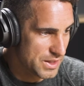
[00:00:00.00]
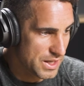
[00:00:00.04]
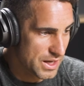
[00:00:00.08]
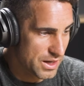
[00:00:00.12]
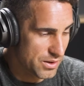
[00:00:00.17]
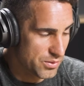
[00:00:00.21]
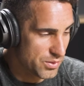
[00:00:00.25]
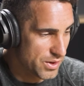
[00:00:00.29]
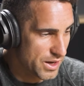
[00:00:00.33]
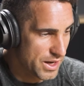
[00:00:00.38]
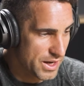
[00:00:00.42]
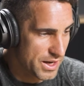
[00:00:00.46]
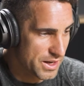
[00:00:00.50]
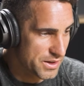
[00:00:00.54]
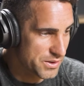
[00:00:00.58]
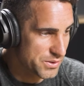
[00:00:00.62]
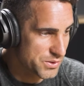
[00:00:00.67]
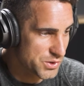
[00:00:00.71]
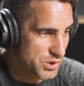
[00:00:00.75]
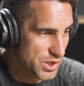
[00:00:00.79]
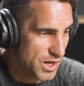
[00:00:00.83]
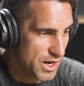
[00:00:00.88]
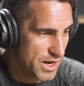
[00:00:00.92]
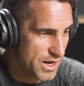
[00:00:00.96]
yeah, I had
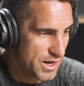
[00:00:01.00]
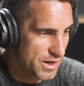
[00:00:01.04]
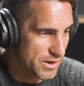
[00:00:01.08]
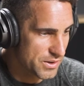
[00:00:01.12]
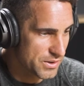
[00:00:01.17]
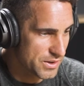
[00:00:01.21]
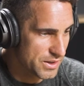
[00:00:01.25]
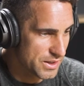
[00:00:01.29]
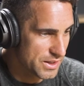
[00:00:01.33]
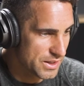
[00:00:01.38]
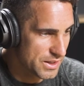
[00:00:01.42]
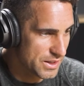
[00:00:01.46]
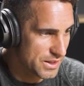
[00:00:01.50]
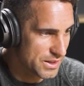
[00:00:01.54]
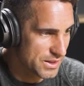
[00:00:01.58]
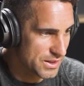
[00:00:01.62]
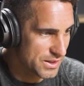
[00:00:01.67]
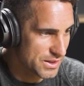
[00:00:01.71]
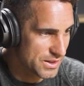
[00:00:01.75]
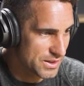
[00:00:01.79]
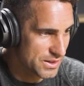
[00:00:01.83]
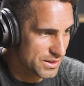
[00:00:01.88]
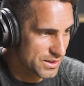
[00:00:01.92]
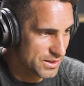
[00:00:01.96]
a tryout,
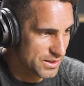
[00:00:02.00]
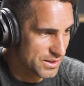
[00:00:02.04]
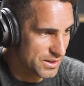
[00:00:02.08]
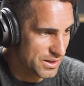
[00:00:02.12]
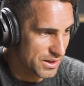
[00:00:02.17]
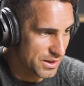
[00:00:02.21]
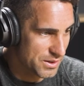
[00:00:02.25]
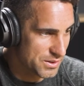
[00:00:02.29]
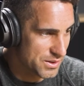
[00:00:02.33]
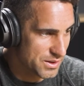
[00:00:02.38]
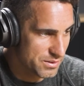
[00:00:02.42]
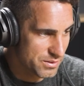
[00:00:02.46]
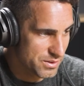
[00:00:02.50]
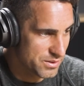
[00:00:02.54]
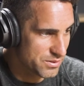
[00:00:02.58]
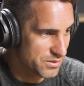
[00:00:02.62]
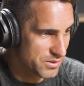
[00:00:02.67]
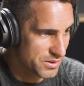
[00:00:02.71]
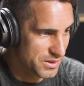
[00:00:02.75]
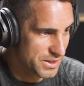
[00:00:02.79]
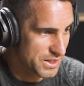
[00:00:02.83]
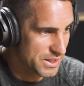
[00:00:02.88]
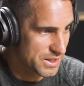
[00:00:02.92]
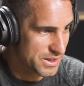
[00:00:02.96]
and I'll never
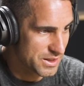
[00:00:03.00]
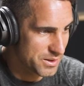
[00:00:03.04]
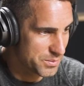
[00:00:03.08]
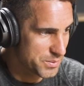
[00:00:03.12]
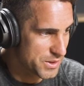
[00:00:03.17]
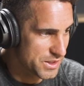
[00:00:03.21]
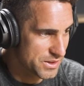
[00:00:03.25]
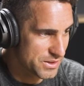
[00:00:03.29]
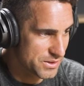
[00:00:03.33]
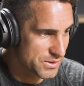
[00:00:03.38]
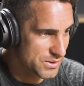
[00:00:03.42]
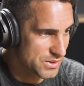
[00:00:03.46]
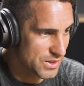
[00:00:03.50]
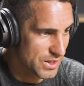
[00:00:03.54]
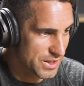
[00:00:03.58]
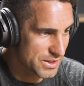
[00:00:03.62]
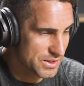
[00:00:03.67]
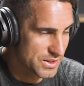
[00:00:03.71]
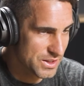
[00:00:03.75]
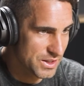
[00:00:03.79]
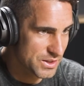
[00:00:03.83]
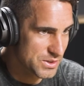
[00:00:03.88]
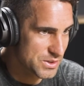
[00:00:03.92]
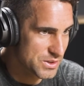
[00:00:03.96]
forget it. I mean, it was
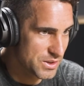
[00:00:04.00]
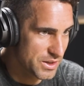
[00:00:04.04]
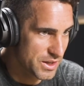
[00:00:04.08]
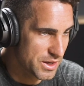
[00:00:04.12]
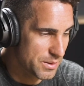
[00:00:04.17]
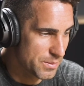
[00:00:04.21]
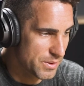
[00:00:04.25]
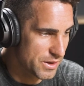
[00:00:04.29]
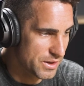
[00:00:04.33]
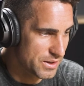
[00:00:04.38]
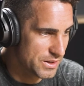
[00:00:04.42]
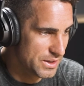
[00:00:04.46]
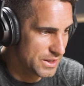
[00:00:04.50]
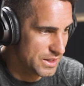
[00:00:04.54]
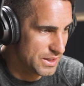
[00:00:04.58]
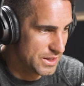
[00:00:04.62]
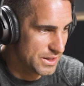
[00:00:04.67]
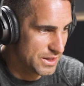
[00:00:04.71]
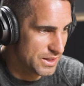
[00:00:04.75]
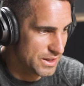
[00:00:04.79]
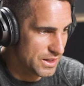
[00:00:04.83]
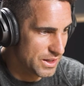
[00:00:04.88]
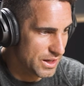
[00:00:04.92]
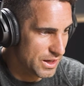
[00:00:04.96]
like yesterday, but
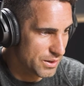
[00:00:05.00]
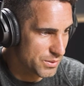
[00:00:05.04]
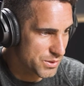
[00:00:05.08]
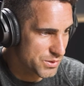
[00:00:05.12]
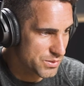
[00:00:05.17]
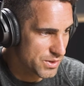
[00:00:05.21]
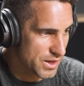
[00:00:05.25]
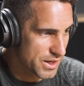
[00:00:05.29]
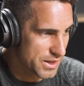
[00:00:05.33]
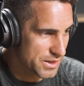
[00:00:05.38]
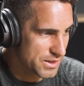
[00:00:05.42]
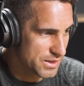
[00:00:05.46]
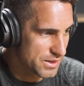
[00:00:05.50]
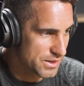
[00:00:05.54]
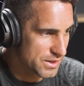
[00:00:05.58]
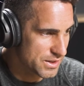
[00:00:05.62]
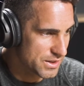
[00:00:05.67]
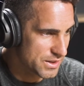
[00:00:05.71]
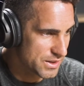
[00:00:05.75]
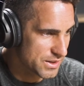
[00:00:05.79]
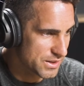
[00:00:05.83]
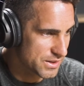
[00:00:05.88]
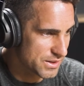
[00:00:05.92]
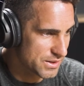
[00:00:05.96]
I was riding
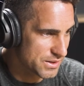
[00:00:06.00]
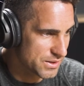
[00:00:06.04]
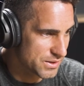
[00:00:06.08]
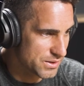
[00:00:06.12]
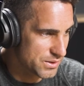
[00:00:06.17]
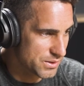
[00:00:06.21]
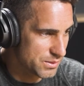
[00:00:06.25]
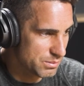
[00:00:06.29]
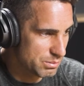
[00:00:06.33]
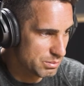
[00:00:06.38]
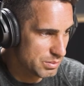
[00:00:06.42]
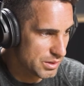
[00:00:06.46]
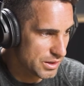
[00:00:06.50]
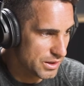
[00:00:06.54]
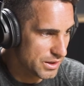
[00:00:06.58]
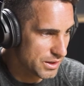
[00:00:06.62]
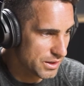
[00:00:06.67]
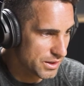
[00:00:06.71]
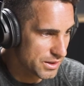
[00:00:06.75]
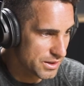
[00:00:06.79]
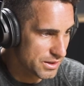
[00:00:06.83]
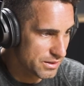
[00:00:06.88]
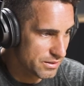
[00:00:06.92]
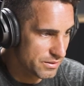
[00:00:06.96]

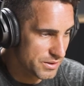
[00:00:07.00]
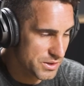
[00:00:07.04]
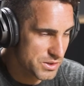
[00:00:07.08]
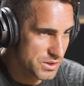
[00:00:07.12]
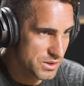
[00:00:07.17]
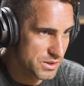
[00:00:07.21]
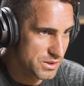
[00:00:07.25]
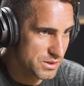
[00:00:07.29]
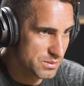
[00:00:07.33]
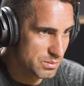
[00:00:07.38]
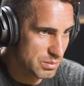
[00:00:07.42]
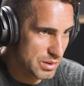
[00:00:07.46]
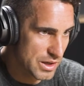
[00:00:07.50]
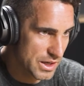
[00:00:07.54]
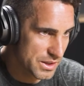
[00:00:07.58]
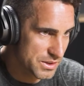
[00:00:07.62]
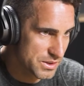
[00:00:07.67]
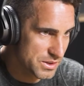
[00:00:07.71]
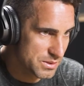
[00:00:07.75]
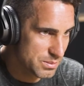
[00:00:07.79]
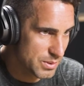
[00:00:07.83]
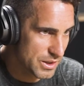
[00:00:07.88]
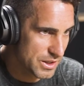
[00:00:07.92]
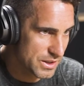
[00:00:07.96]
Billy Leninovich's
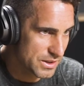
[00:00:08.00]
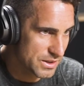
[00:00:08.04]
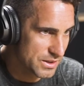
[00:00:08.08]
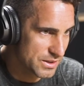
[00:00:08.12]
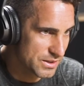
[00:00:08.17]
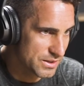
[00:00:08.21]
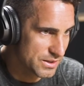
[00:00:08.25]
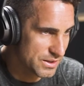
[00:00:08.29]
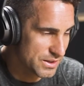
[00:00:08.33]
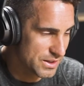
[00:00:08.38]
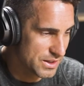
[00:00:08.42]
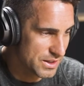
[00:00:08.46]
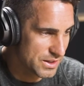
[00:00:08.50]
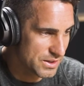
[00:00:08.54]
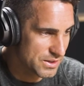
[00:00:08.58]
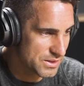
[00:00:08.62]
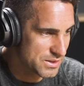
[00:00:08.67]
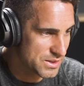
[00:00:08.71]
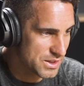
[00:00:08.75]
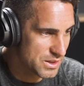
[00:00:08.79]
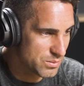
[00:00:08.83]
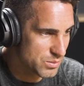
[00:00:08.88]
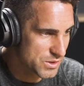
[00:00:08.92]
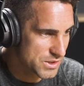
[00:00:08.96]
practice bike, and
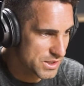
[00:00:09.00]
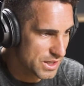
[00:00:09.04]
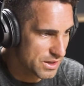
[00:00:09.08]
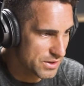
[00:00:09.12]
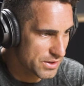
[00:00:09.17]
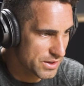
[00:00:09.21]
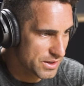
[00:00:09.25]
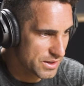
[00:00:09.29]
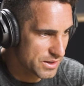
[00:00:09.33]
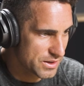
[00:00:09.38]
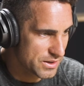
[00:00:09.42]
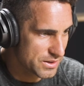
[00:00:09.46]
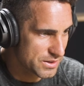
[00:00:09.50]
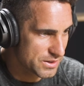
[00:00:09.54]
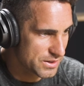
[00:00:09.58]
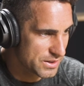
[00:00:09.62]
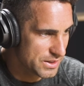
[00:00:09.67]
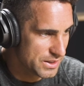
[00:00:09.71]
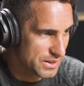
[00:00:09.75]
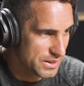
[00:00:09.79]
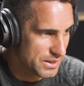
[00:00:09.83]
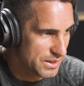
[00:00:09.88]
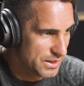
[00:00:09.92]
the team was out there, and